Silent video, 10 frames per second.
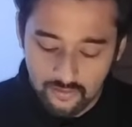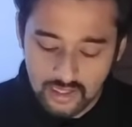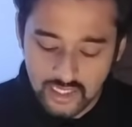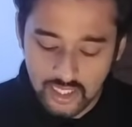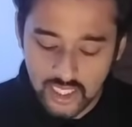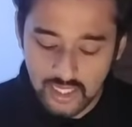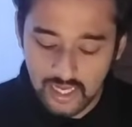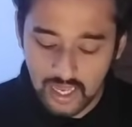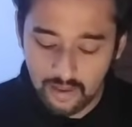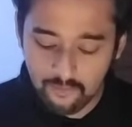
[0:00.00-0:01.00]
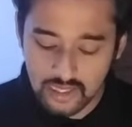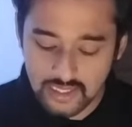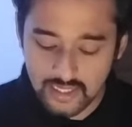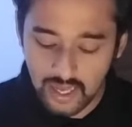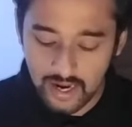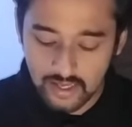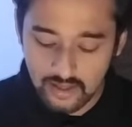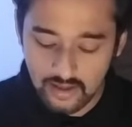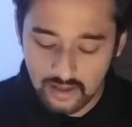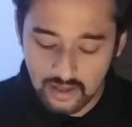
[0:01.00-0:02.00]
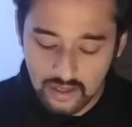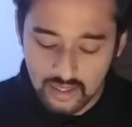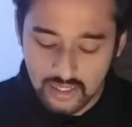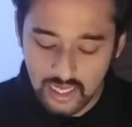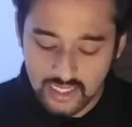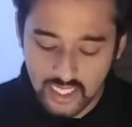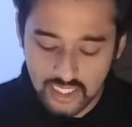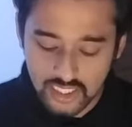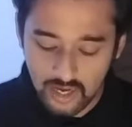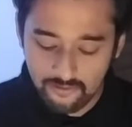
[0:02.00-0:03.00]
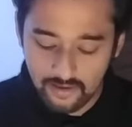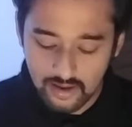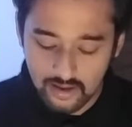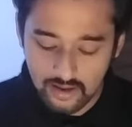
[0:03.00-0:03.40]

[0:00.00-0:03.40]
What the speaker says: Such a thing happens that there is a traffic